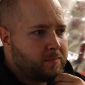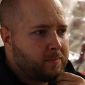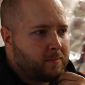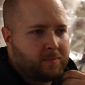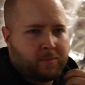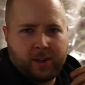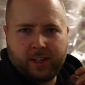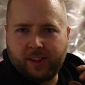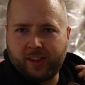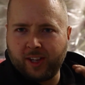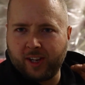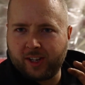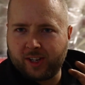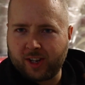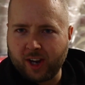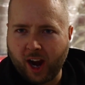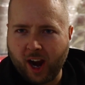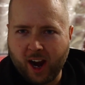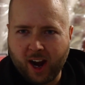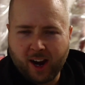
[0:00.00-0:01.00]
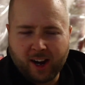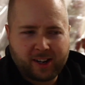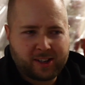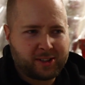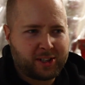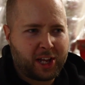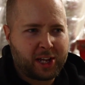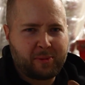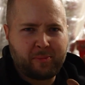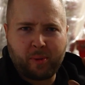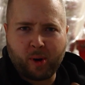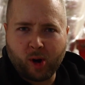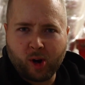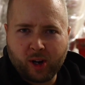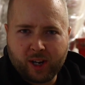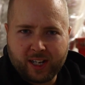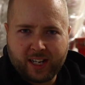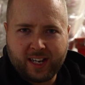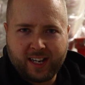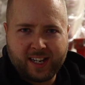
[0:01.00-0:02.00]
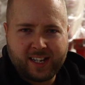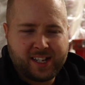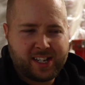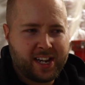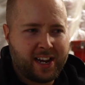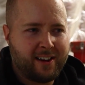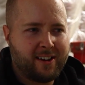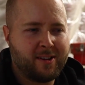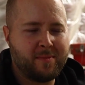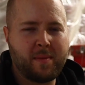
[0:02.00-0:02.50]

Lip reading: with the dark, like burgundy interior.